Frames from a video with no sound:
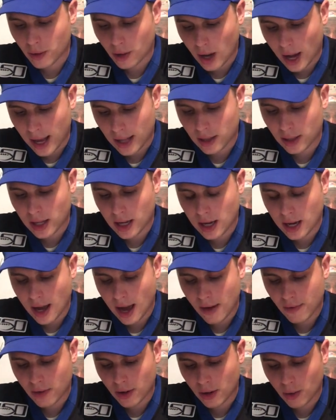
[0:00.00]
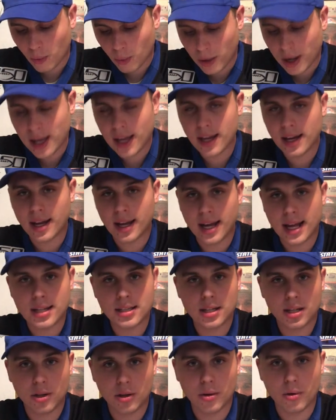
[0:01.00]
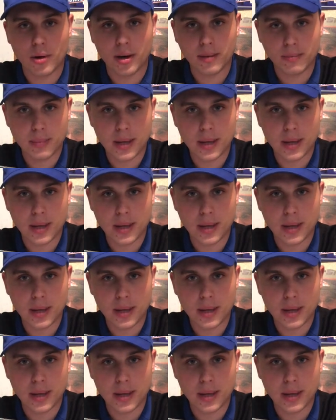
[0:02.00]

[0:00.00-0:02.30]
and they have a win against Illinois.